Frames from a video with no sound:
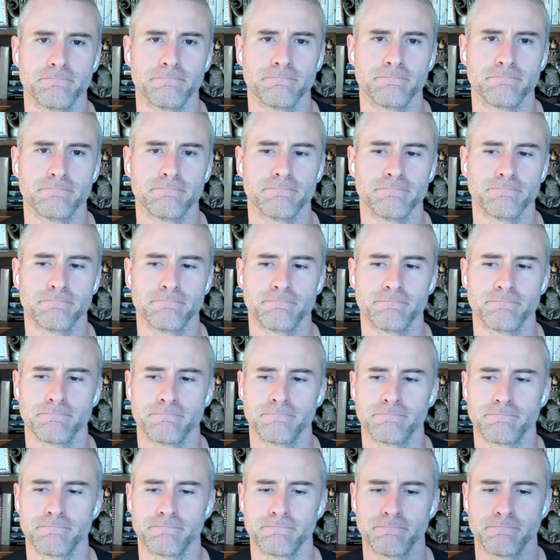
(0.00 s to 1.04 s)

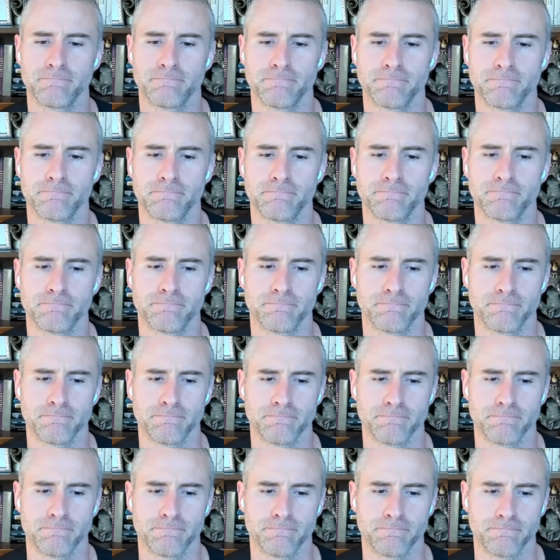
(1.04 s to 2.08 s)

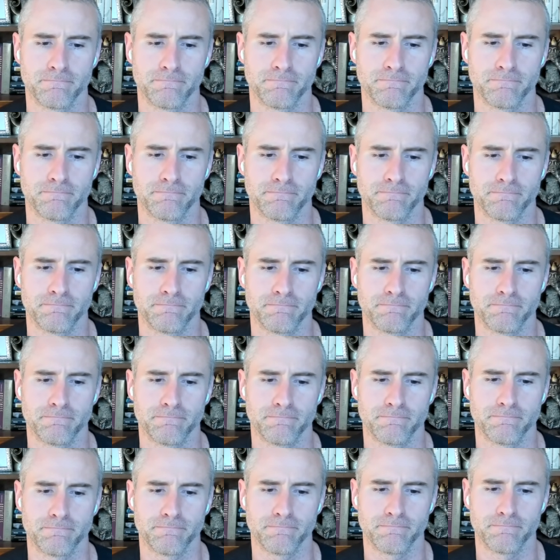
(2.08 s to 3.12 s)

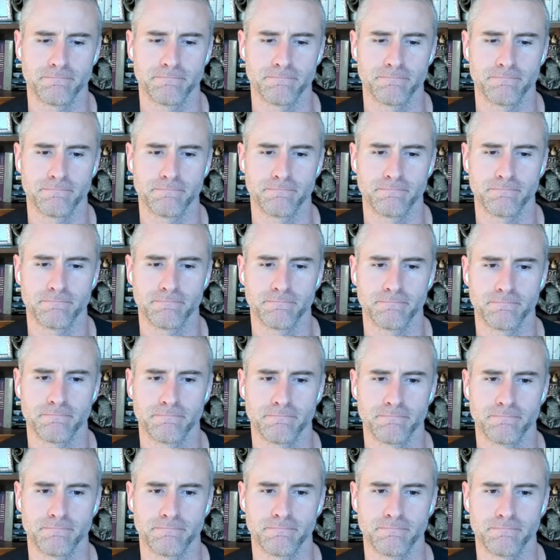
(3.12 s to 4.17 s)

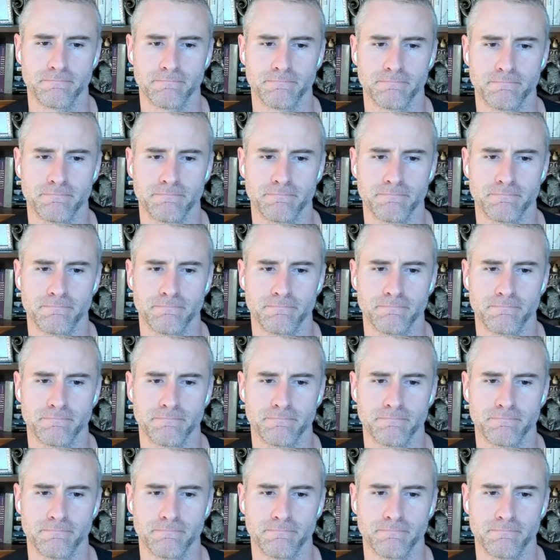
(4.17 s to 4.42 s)
(silent)